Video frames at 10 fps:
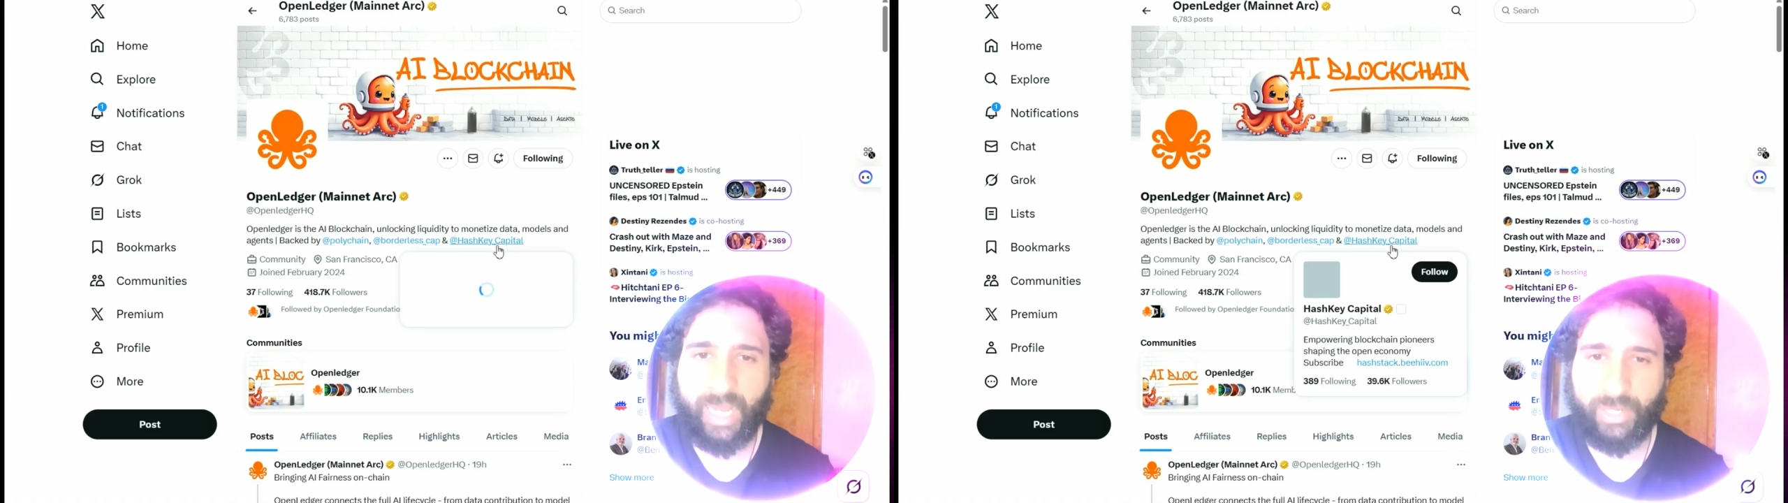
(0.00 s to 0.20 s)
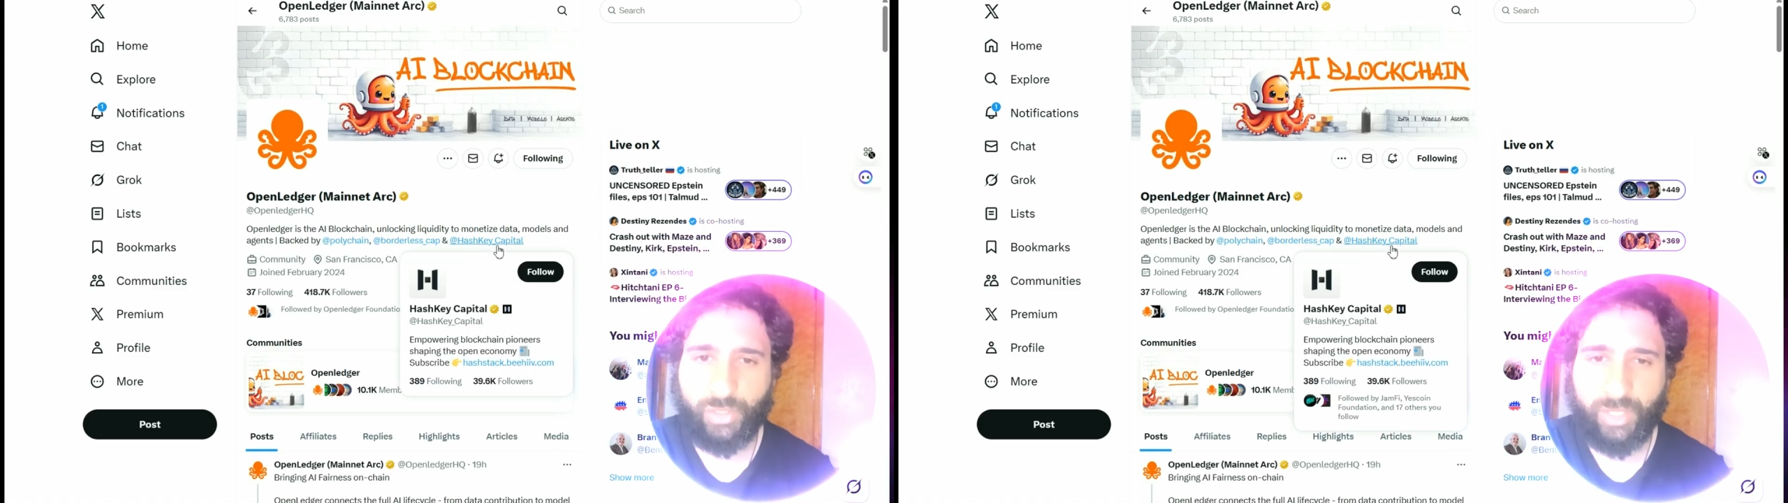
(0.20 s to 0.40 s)

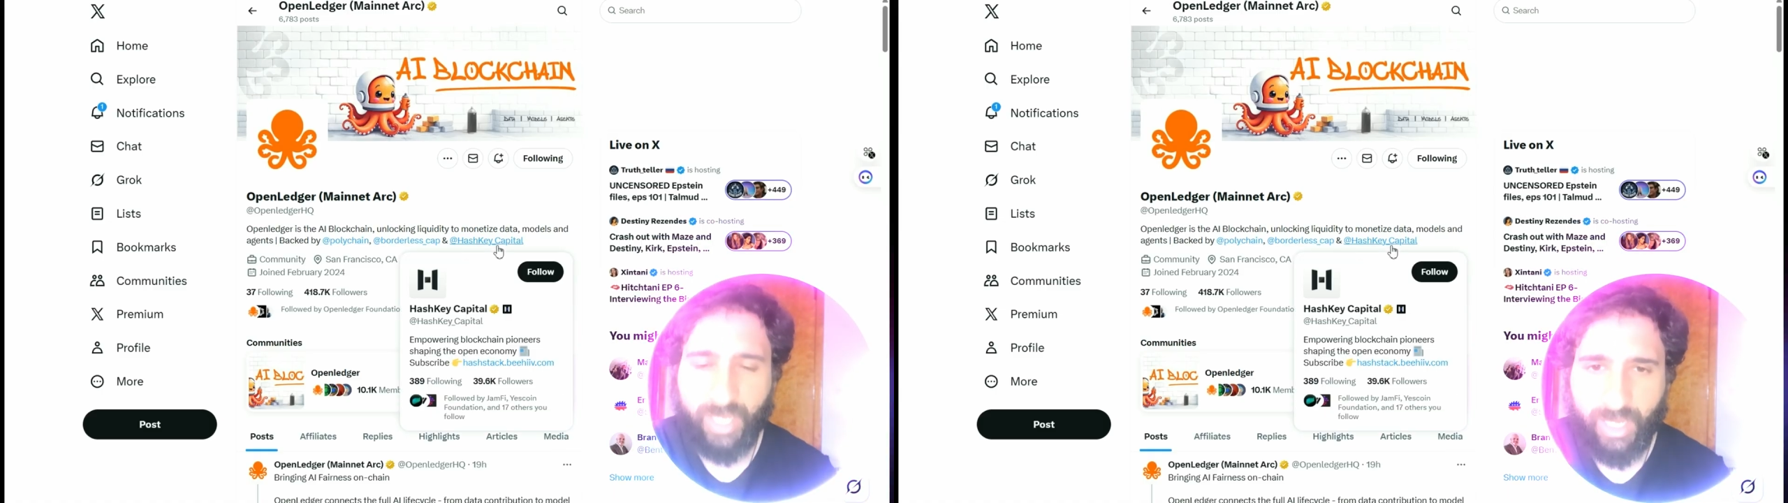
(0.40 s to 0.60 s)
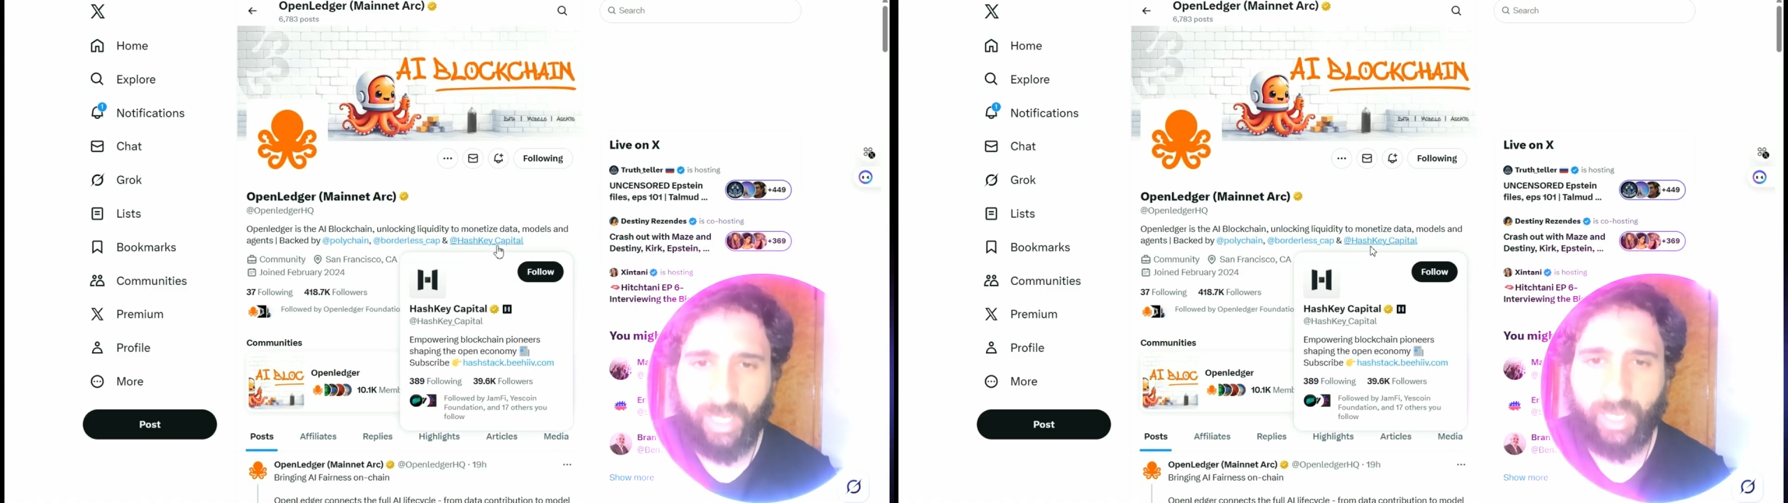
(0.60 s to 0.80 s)
Hash
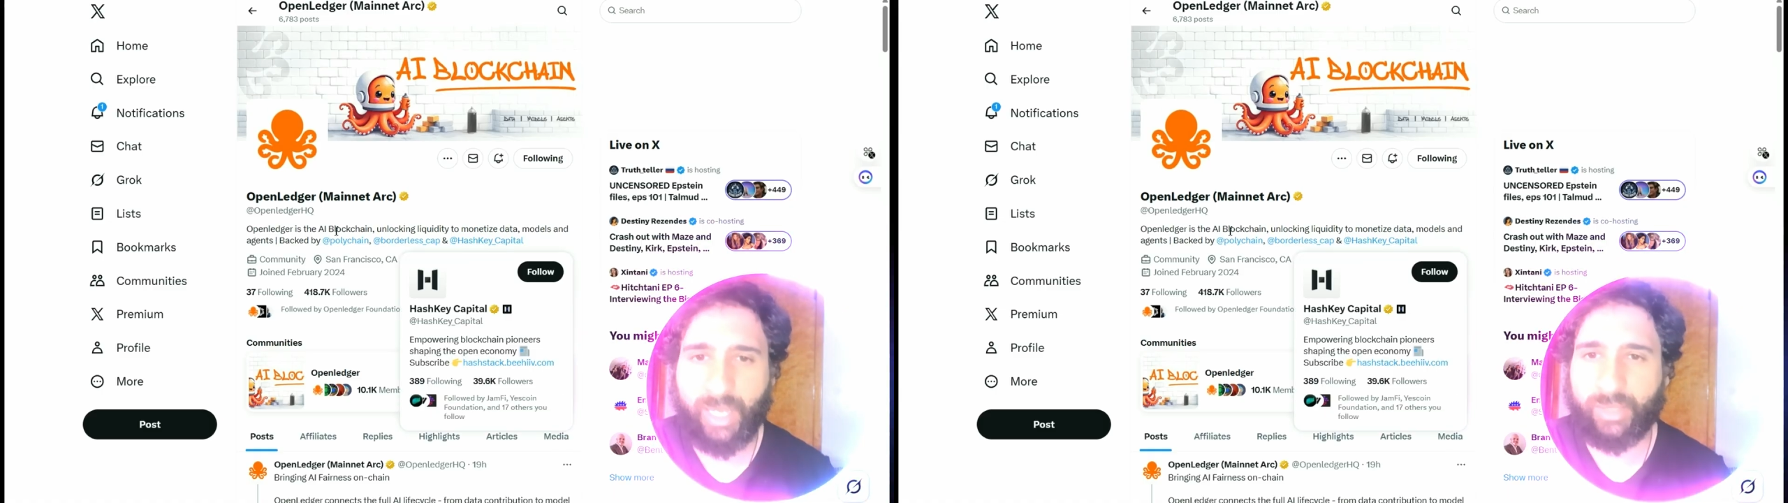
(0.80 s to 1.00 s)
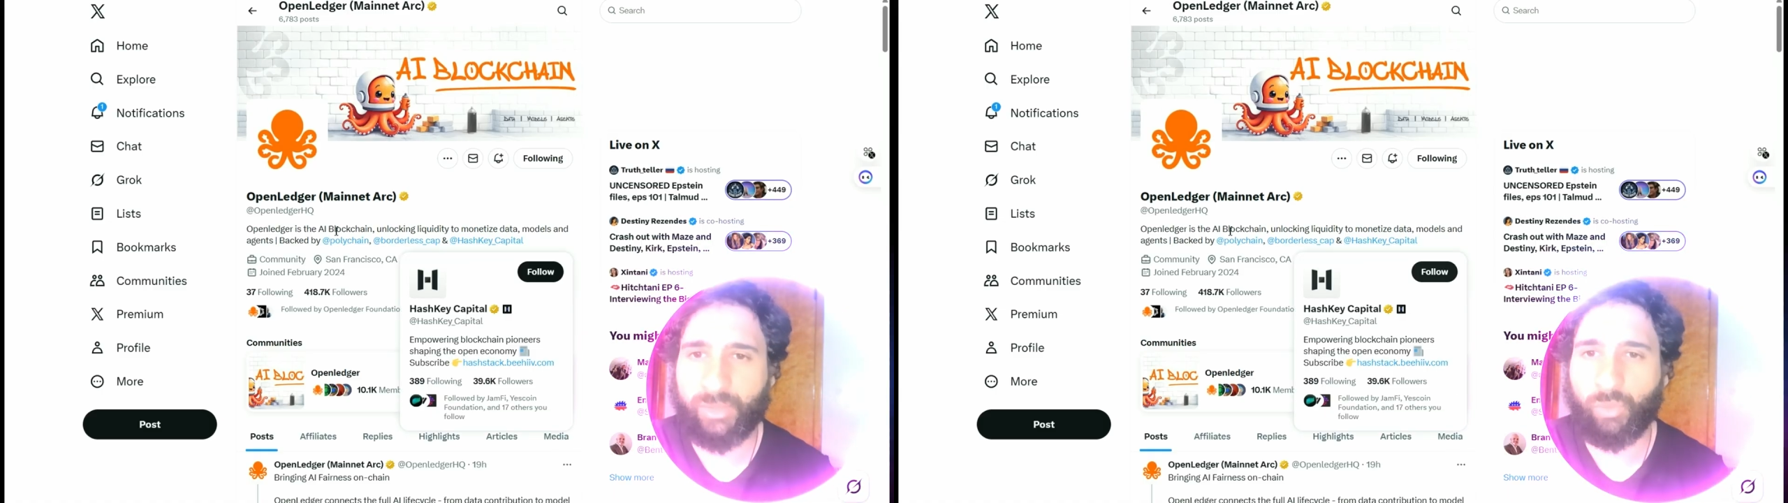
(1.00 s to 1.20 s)

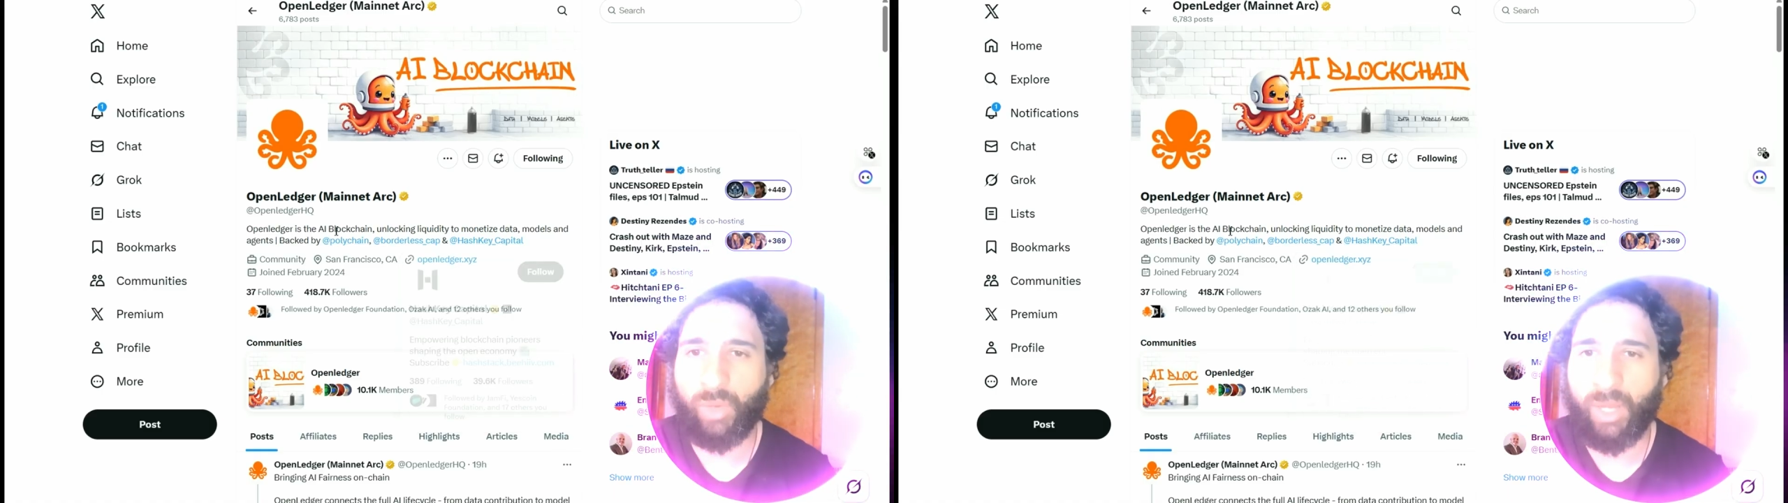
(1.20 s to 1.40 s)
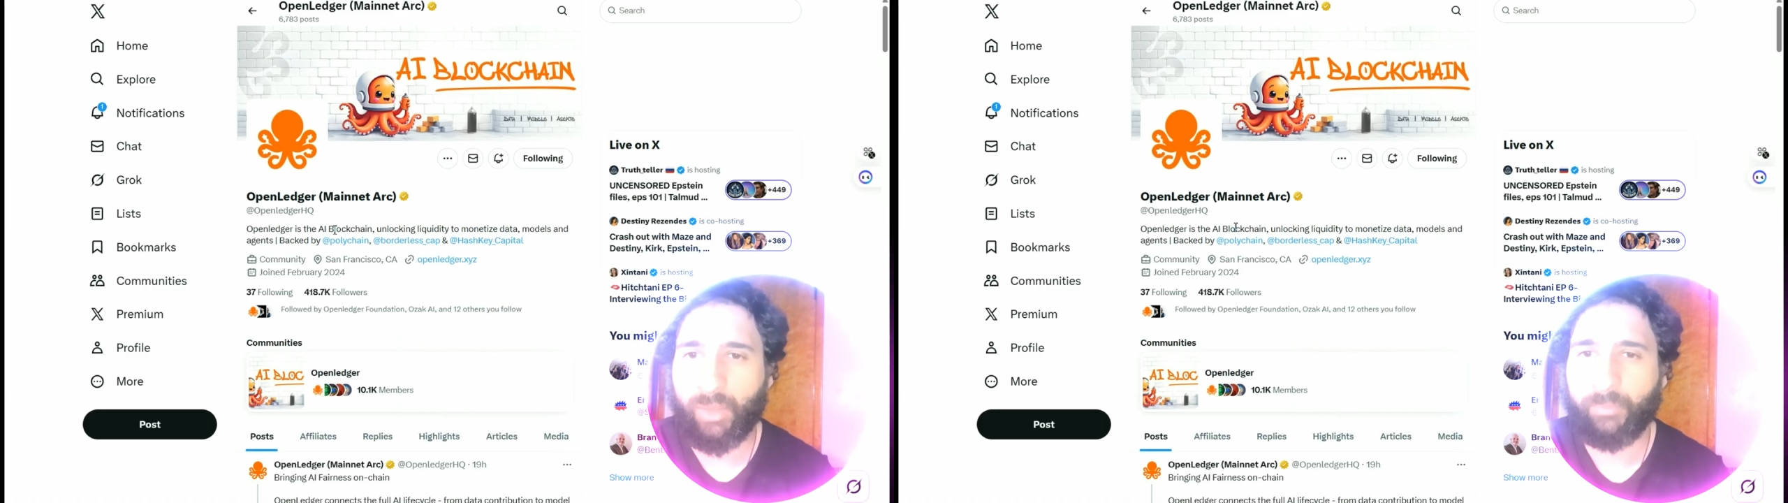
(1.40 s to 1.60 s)
Key as
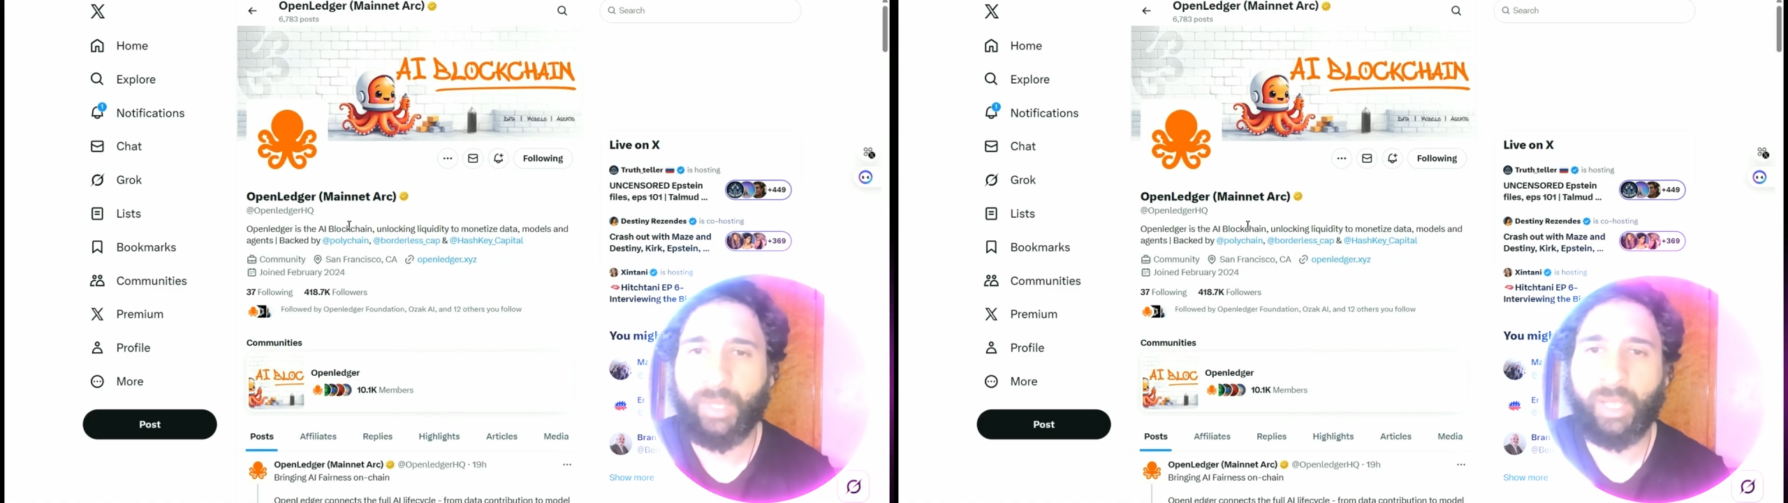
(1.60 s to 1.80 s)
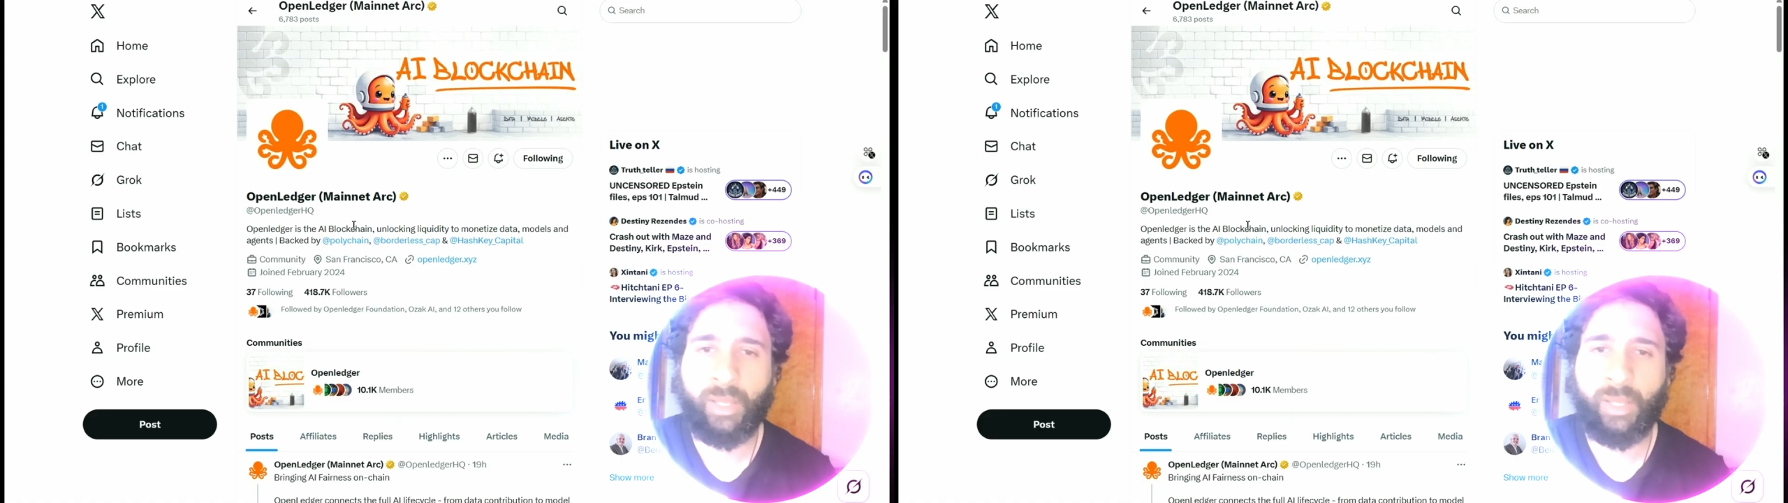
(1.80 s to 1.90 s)
well,